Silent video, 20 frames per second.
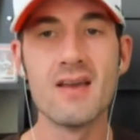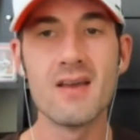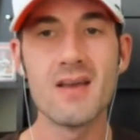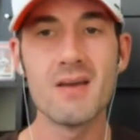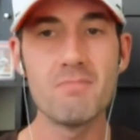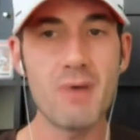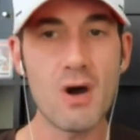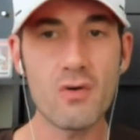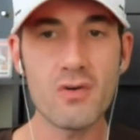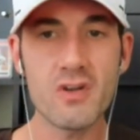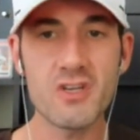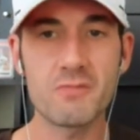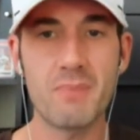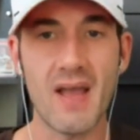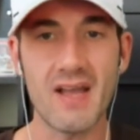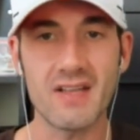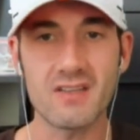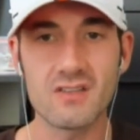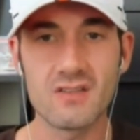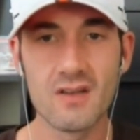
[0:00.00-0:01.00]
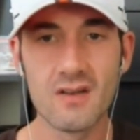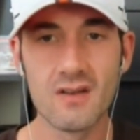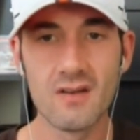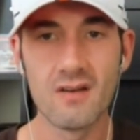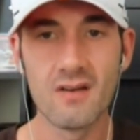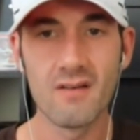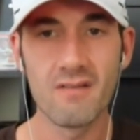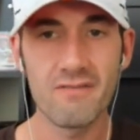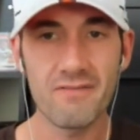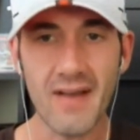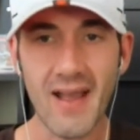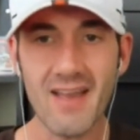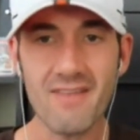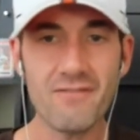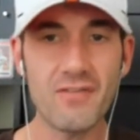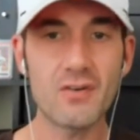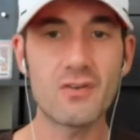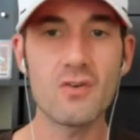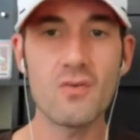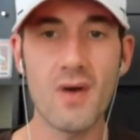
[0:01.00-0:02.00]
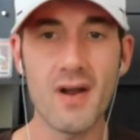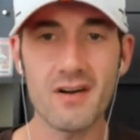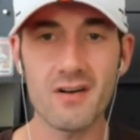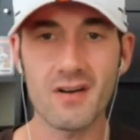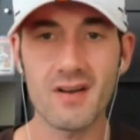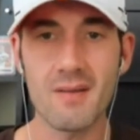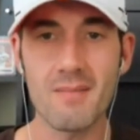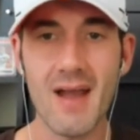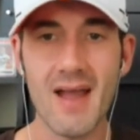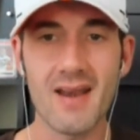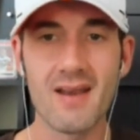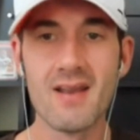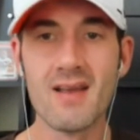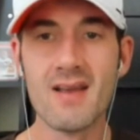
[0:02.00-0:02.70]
in bonus bets. 5 for $200. Come on.